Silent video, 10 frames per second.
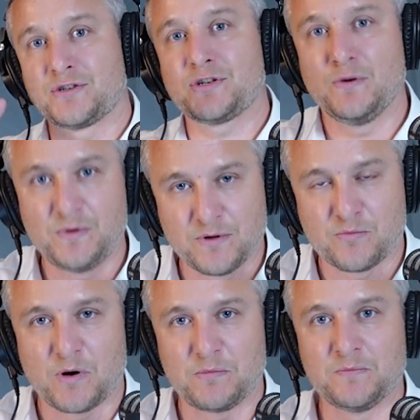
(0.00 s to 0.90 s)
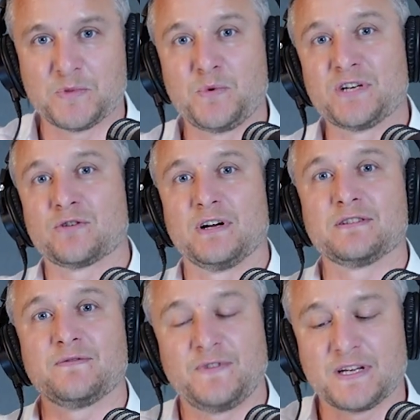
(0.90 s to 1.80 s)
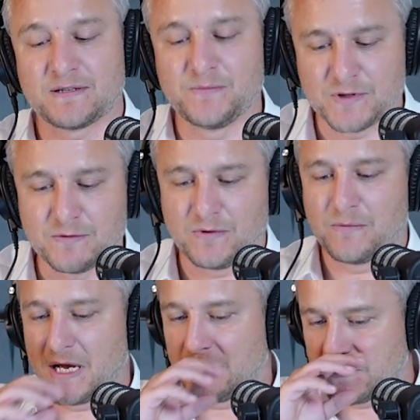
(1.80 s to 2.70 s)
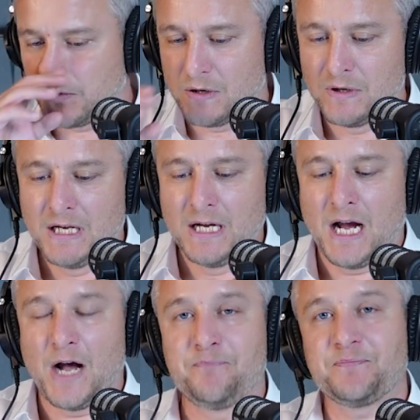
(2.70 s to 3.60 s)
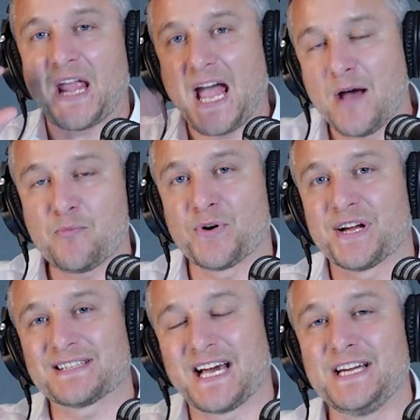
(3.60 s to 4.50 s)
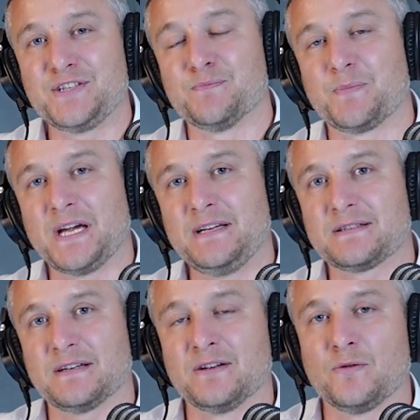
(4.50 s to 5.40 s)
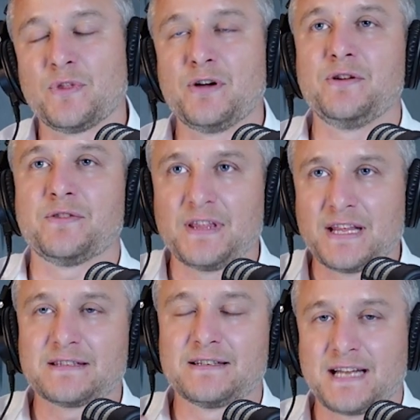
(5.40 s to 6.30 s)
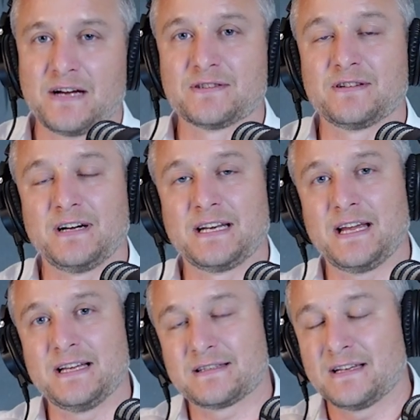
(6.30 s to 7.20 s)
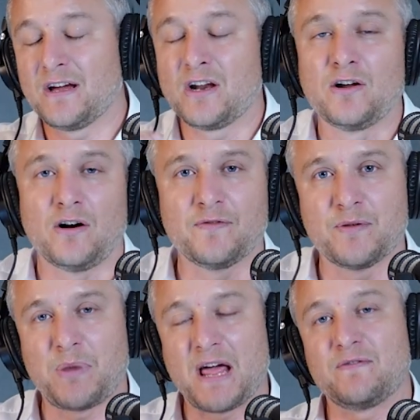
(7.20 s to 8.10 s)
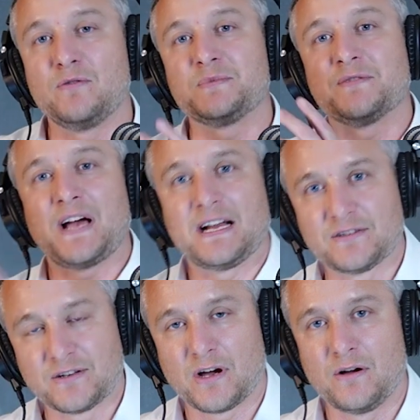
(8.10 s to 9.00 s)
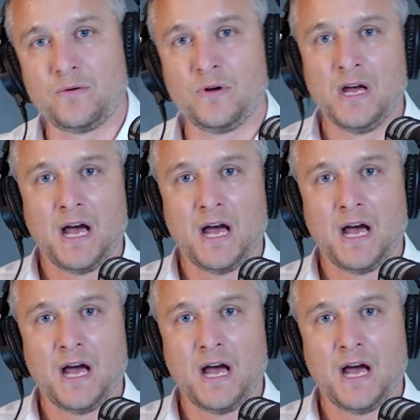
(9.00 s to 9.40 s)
show you the problems, we're trying to fix them and sort them out as well. Our product's agent-based, and although you think that's a downside, it's a lot of the platforms have had to go